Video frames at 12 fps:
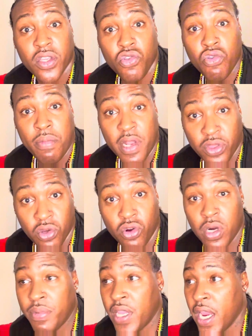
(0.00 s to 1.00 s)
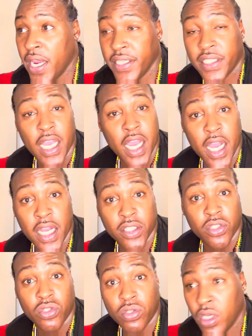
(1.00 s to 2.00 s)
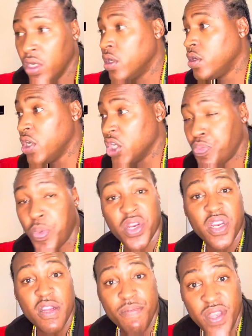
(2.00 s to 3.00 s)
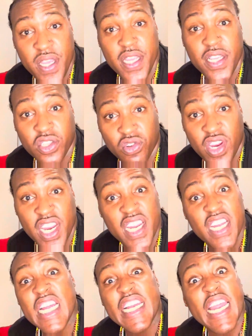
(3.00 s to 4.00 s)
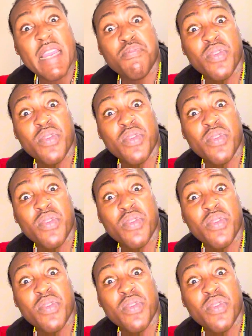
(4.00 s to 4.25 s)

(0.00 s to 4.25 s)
You up there throwing up gang signs and you're spilling the beans on here like